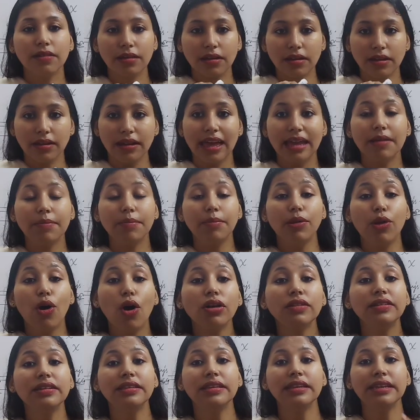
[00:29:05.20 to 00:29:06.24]
get
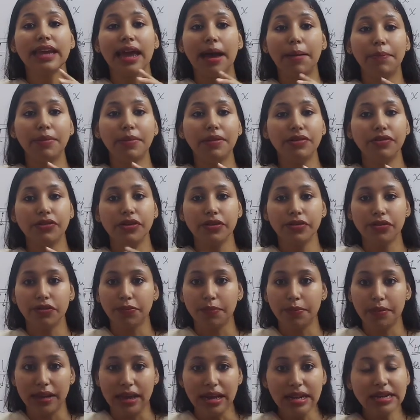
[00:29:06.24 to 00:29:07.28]
blocked in the capillaries of
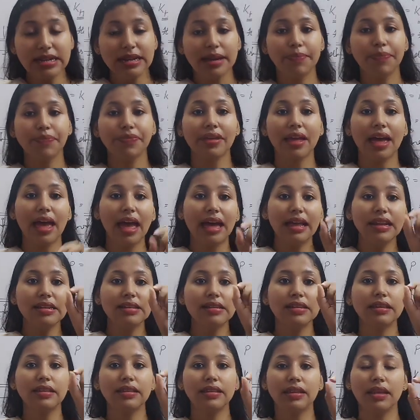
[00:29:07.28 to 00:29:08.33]
blood and
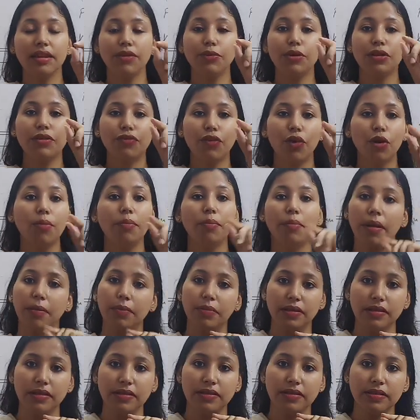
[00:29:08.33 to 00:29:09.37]
they will form
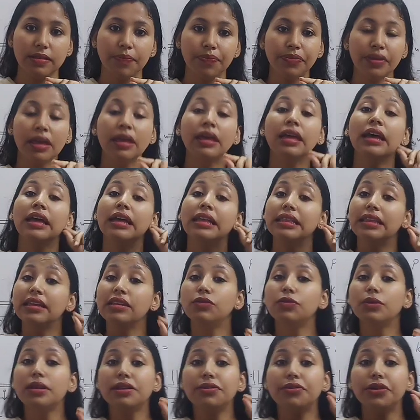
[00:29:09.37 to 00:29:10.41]
bubbles. This
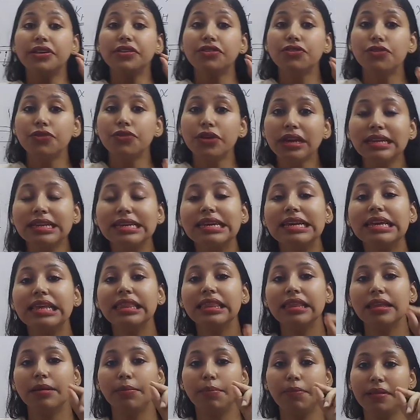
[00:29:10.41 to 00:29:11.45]
will restrict
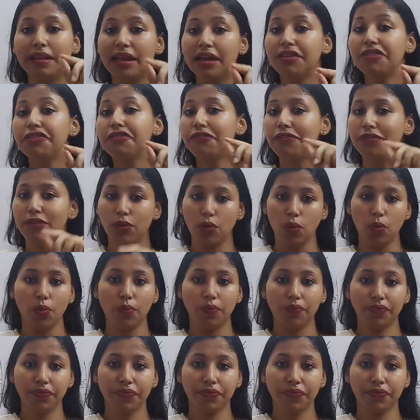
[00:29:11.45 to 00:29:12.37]
the blood flow.